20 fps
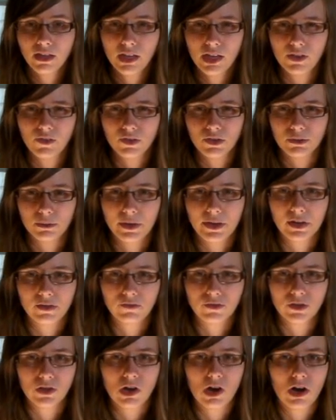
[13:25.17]
If you're
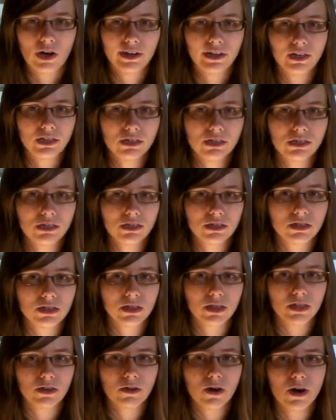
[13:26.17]
writing for an audience,
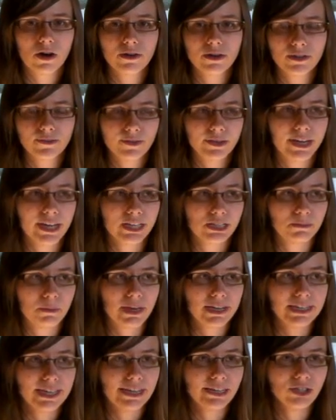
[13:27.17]
there are different
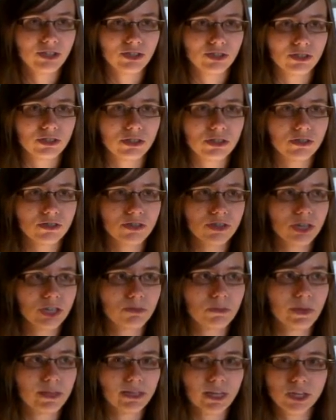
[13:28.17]
expectations. There's an
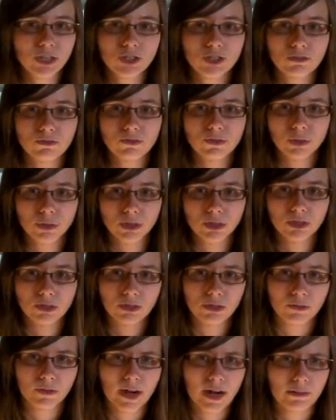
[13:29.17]
expectation for
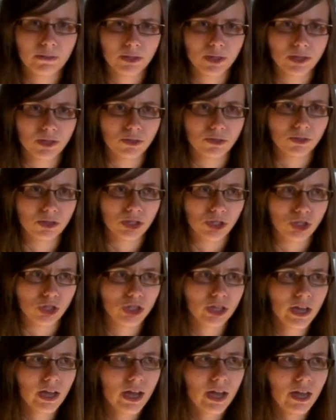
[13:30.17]
good grammar
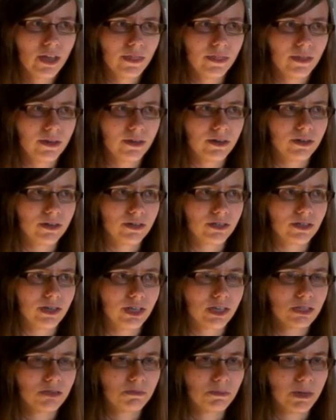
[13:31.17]
usage. There is an
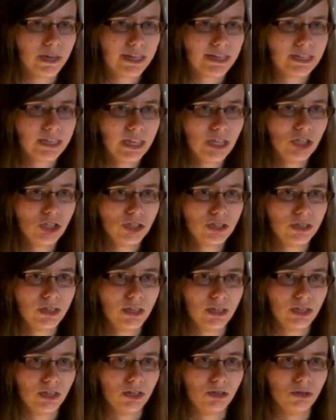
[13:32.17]
expectation
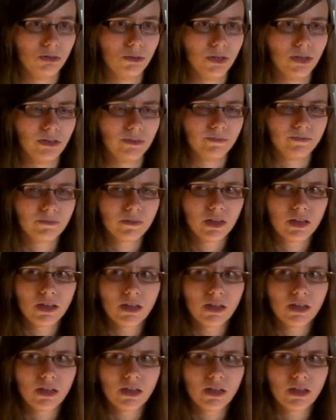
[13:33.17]
that you will